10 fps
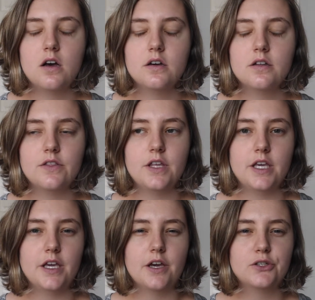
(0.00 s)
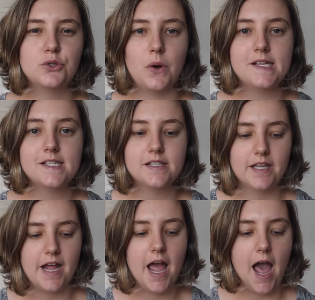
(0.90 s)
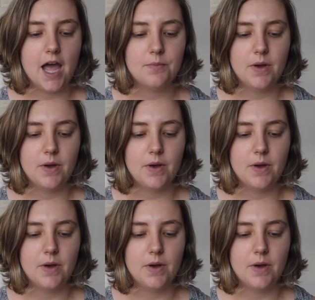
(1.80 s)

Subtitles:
the choices that I had,